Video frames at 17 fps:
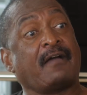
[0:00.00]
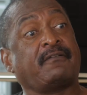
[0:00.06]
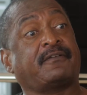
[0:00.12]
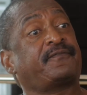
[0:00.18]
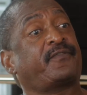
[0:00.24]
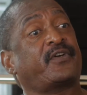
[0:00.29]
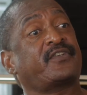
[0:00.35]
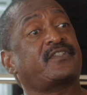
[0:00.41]
I
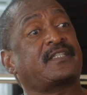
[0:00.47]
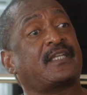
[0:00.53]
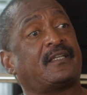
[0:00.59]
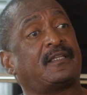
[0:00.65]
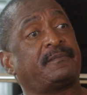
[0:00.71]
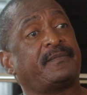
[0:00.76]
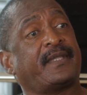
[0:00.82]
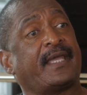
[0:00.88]
would first
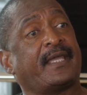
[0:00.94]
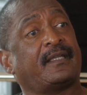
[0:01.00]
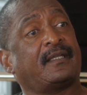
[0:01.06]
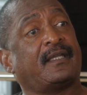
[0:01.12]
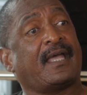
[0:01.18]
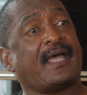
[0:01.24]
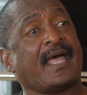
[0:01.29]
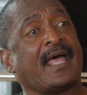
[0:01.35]
tell them
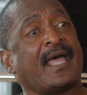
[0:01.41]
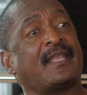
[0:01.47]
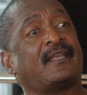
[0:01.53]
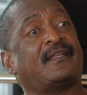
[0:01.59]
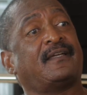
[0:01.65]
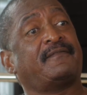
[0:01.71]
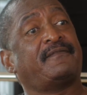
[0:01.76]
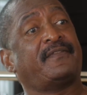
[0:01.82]
that I
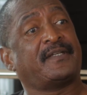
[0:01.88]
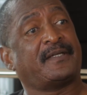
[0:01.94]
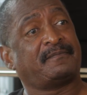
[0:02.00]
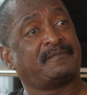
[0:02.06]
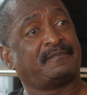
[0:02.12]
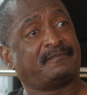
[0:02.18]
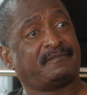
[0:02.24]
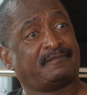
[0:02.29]
love
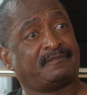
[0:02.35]
them.